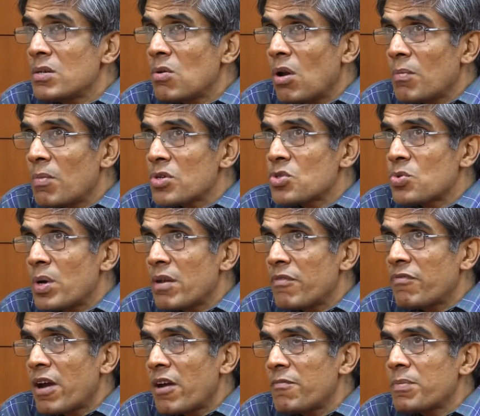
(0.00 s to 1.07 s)
almost
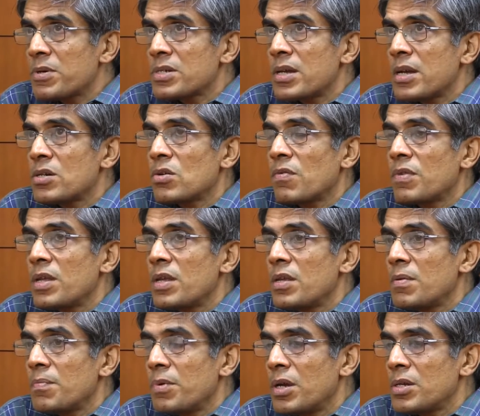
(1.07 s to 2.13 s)
25% of the
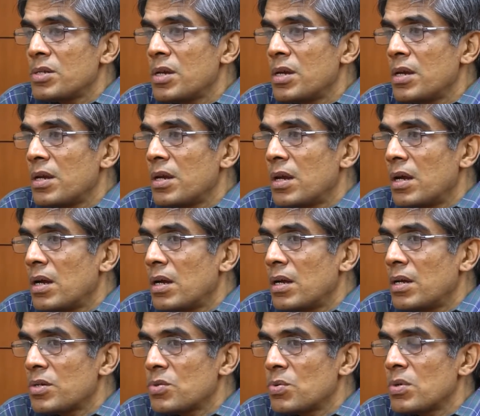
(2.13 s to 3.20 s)

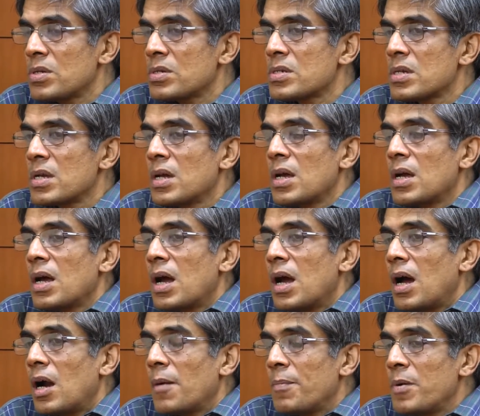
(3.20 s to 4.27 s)
PhD students
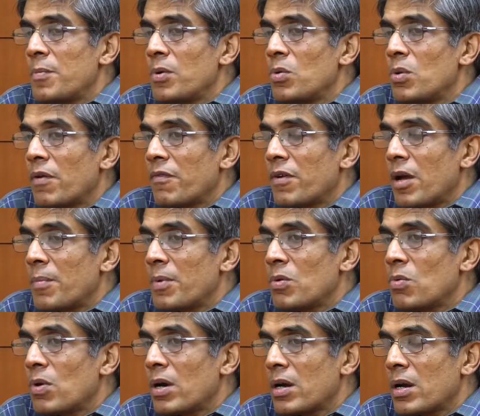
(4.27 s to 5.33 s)
are people
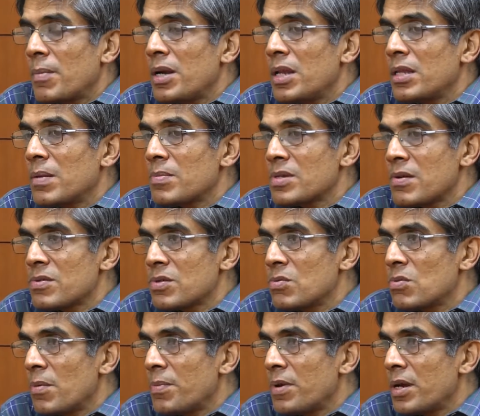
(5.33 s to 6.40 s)
who are committing themselves to
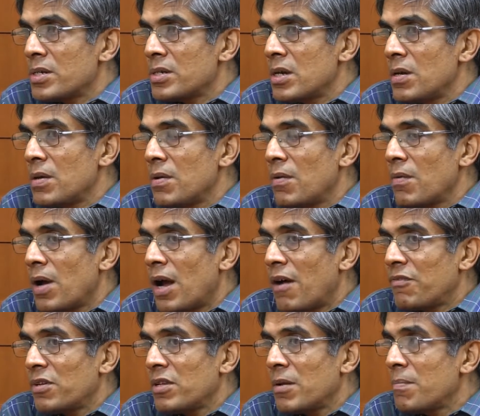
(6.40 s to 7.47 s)
do a PhD
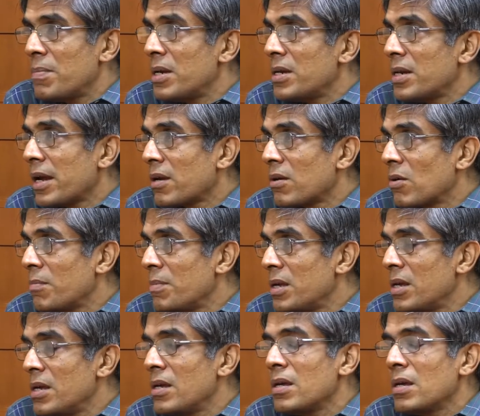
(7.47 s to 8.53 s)
after their BTech or
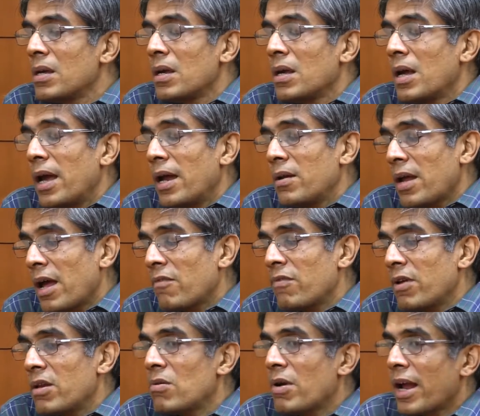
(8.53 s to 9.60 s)
BE and have
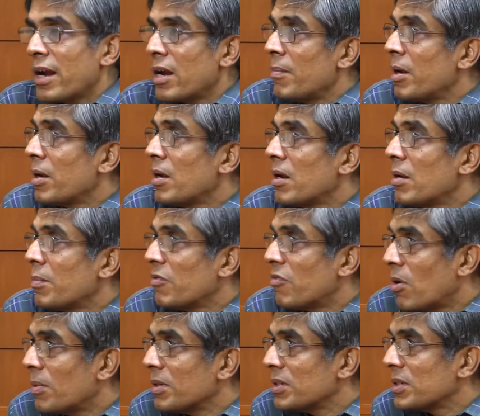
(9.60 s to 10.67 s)
very good academic
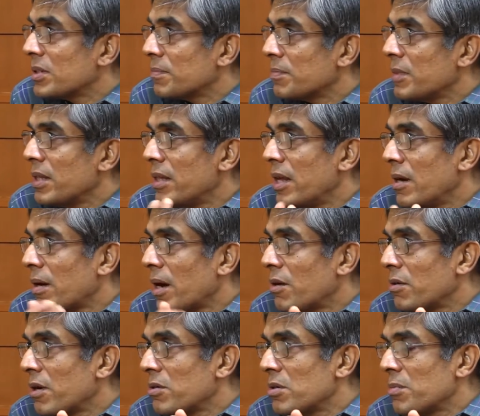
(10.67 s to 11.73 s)
performance in their
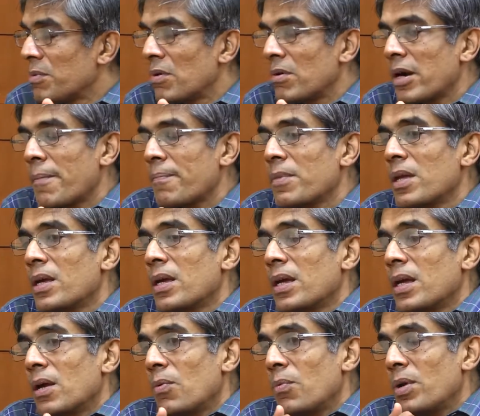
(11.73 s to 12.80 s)
undergraduate program.
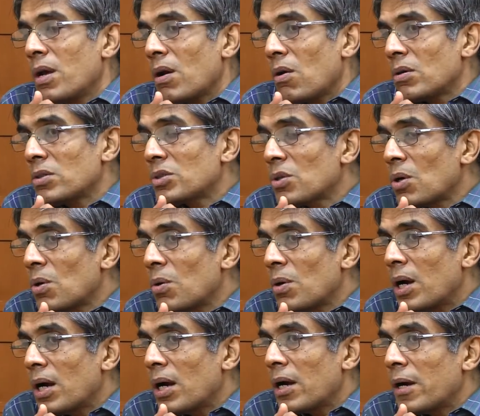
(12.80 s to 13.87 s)
We are
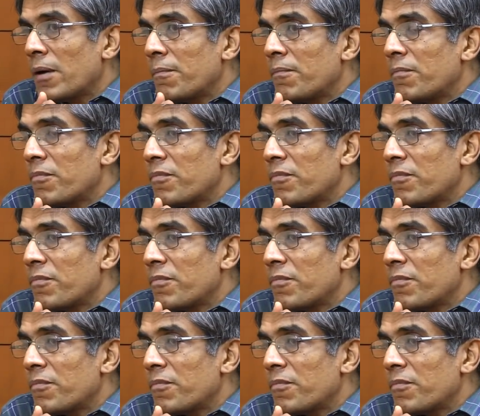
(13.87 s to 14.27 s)
also,